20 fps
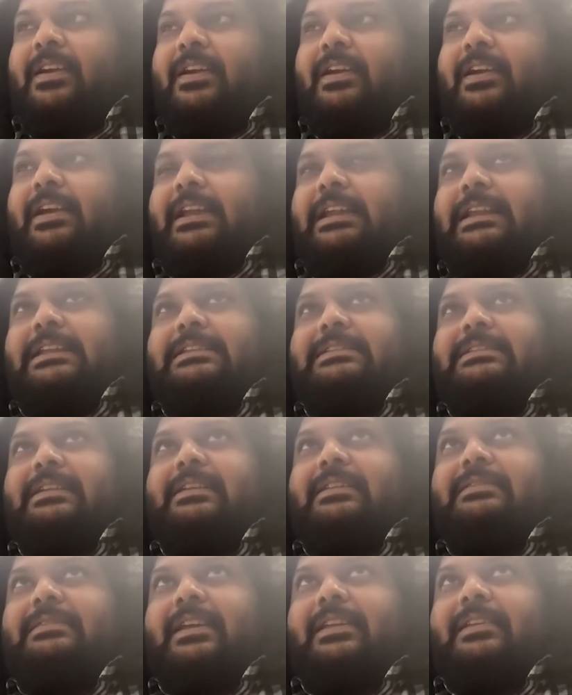Industrial
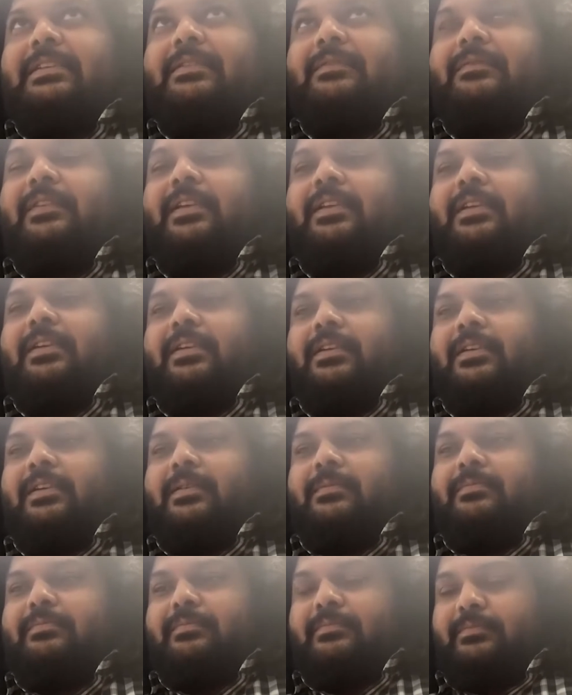designer
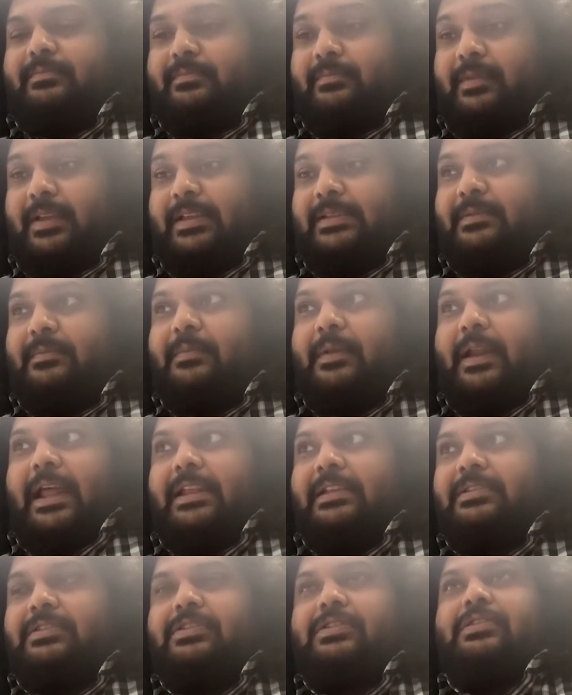is a
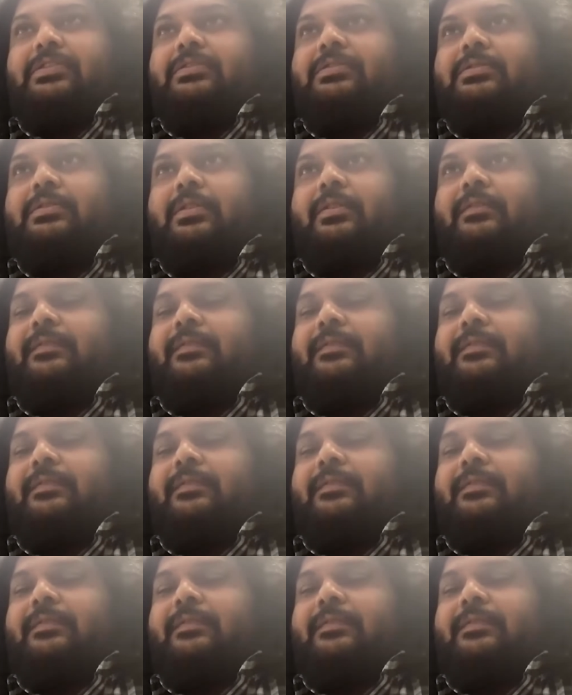branch of